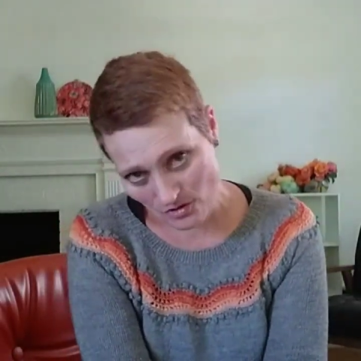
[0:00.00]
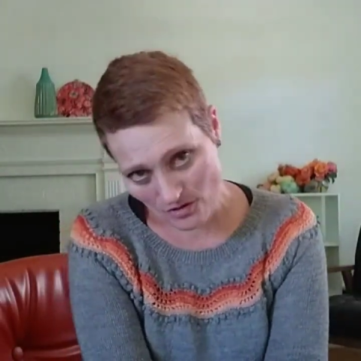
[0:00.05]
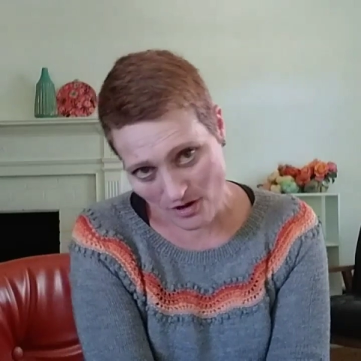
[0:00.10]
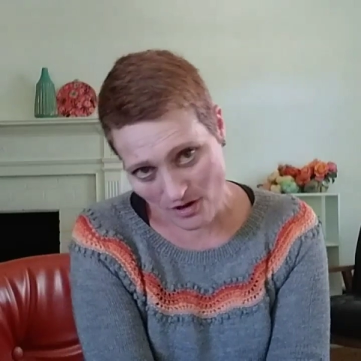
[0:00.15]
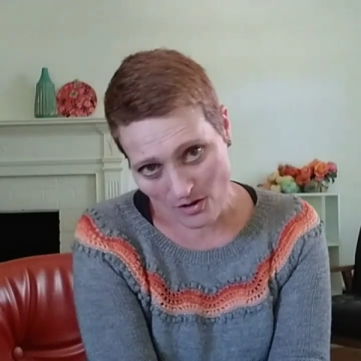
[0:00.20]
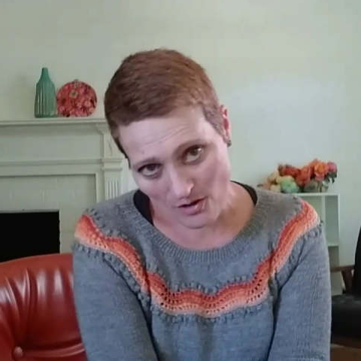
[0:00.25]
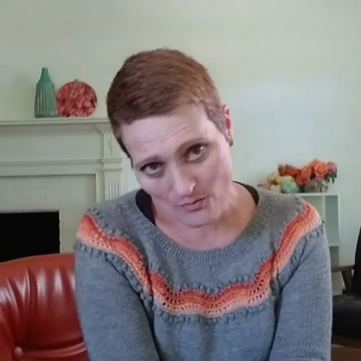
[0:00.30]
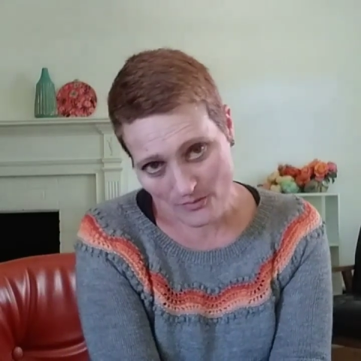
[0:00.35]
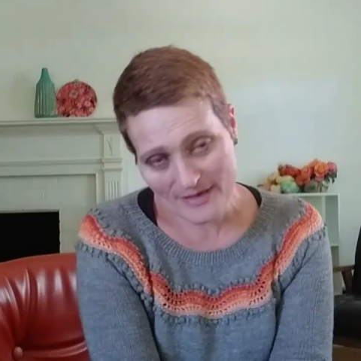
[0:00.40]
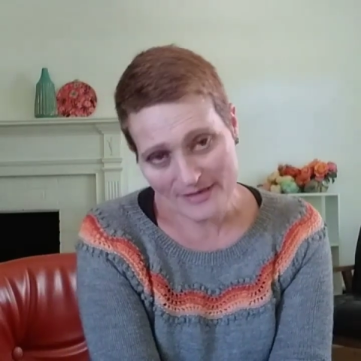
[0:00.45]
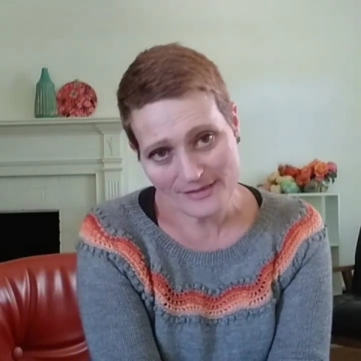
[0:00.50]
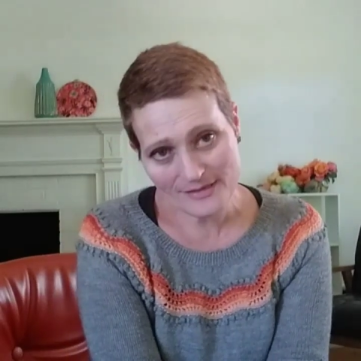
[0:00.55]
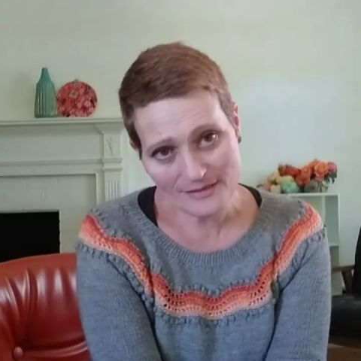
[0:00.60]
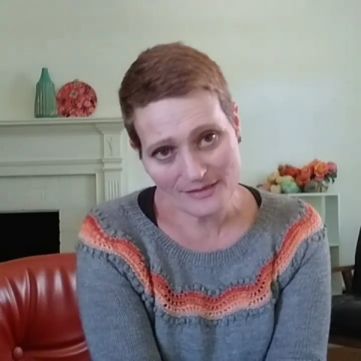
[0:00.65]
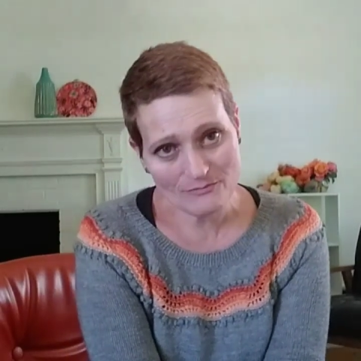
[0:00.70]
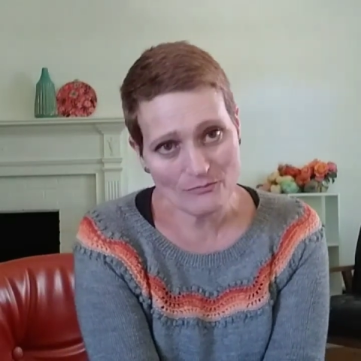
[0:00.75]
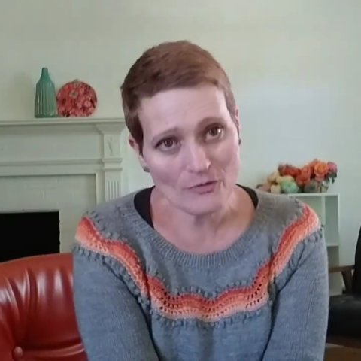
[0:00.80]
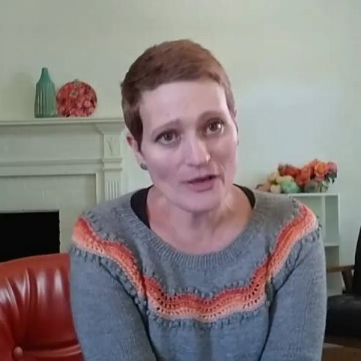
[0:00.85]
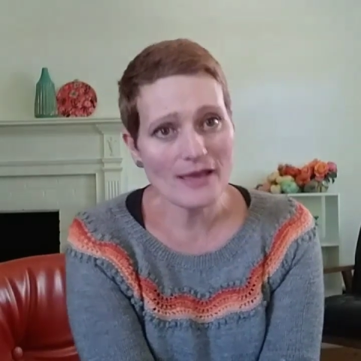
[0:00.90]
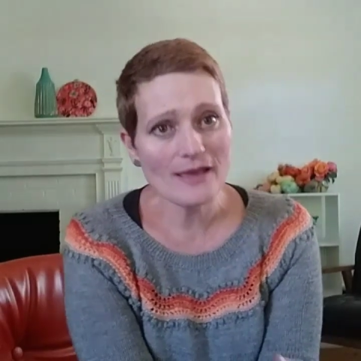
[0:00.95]
look
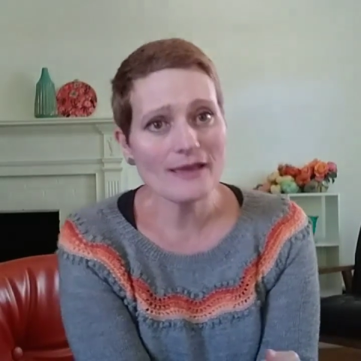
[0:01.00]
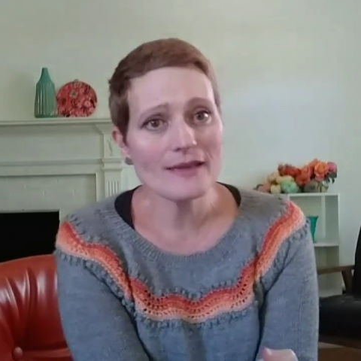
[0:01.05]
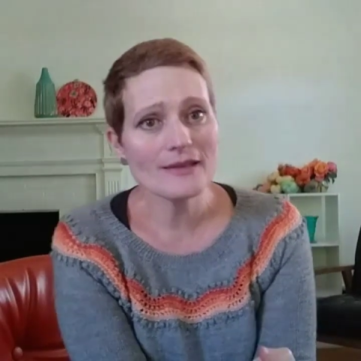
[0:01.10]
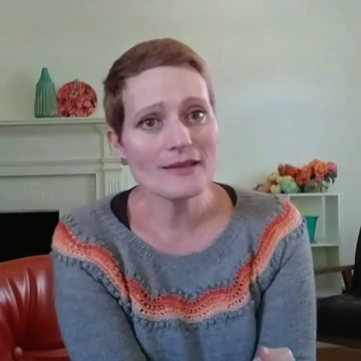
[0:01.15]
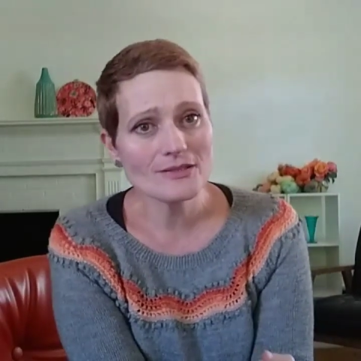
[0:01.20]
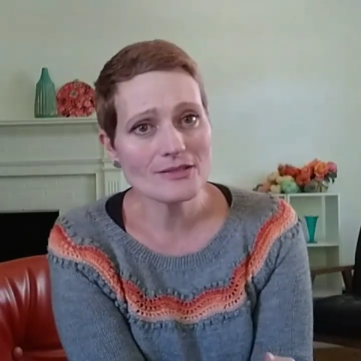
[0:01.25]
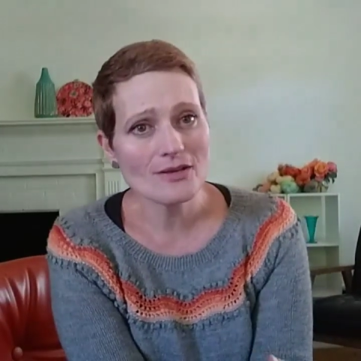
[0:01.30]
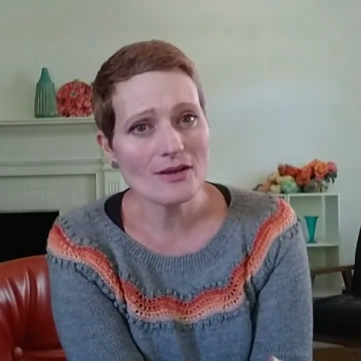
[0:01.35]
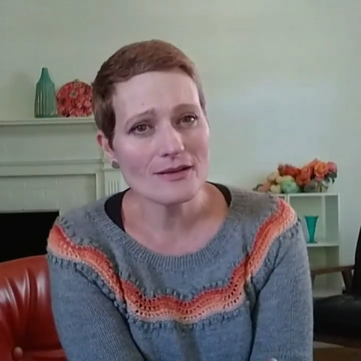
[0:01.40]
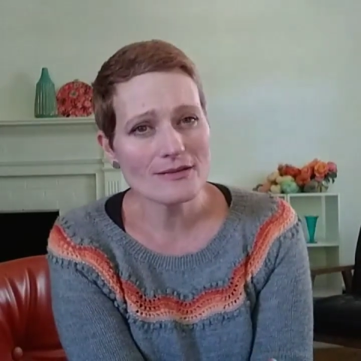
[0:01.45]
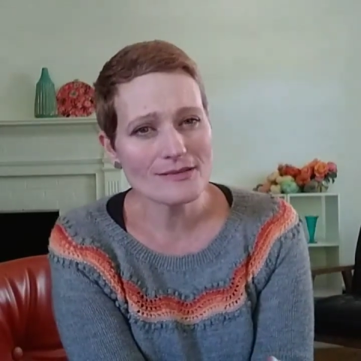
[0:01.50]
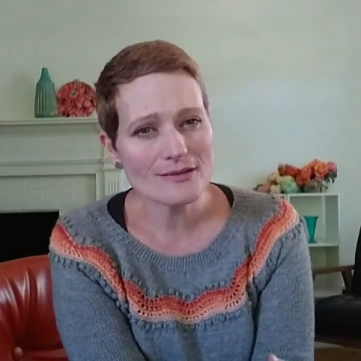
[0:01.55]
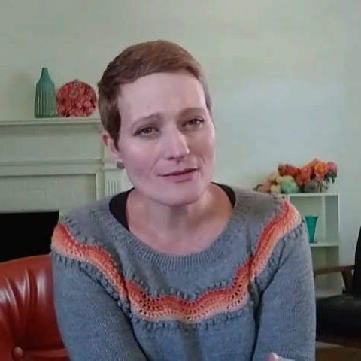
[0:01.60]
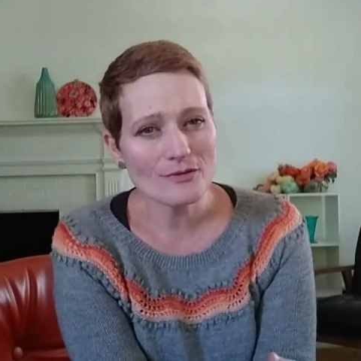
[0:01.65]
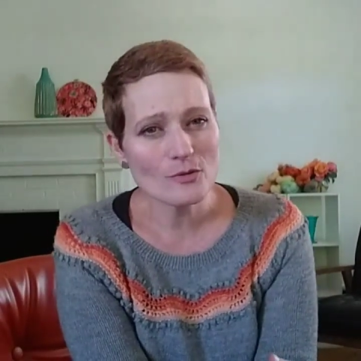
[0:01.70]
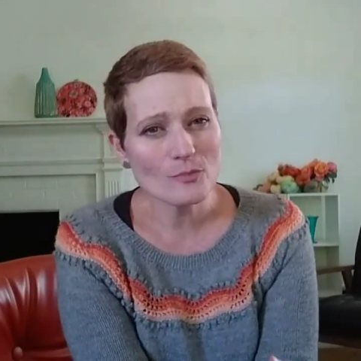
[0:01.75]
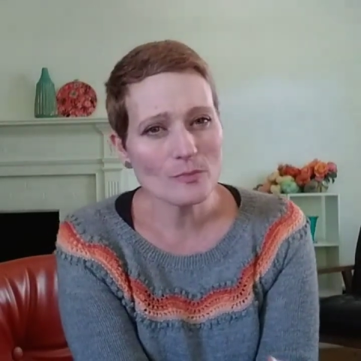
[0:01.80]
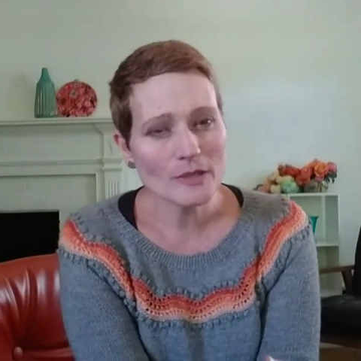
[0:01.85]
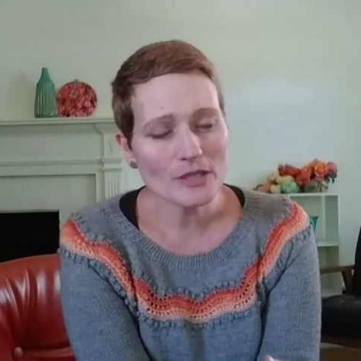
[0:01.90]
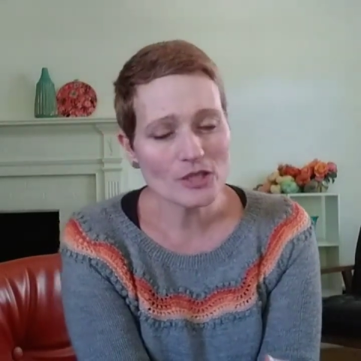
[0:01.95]
always the way it does
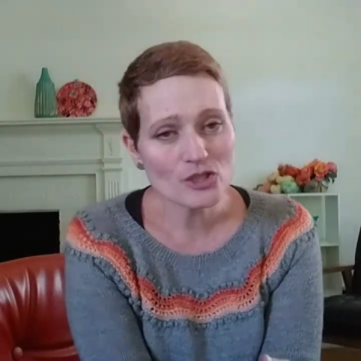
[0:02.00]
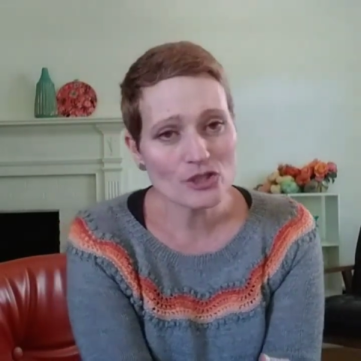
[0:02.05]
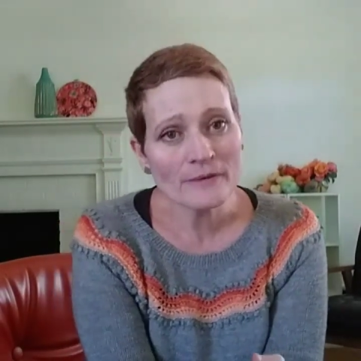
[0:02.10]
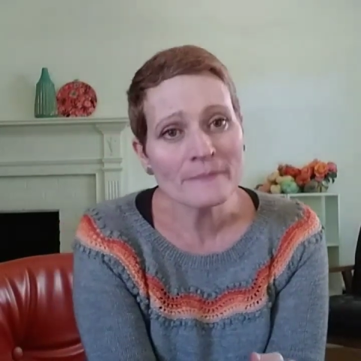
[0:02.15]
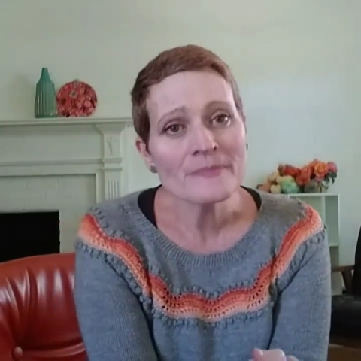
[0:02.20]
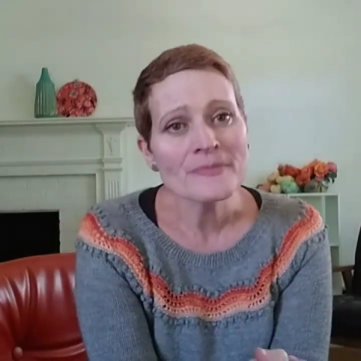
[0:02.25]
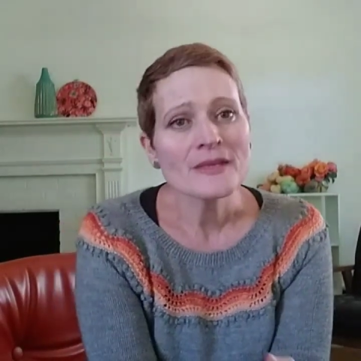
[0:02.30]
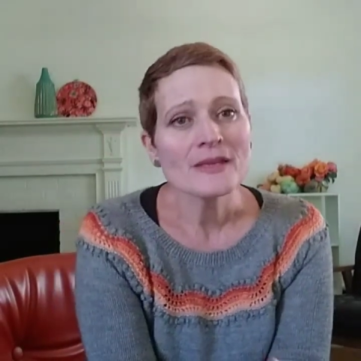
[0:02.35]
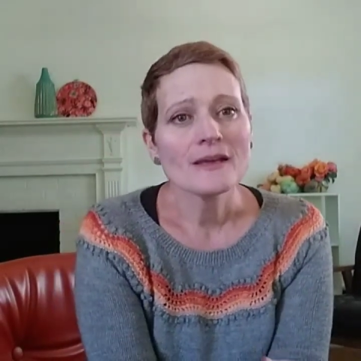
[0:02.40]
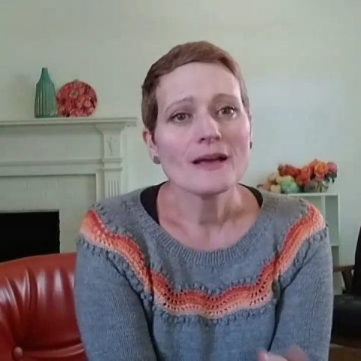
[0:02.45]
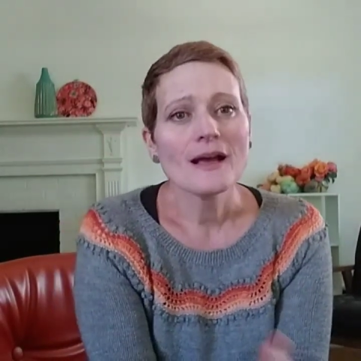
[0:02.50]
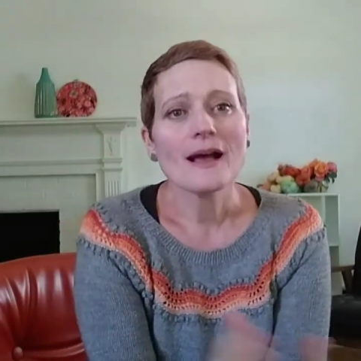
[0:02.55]
on the picture.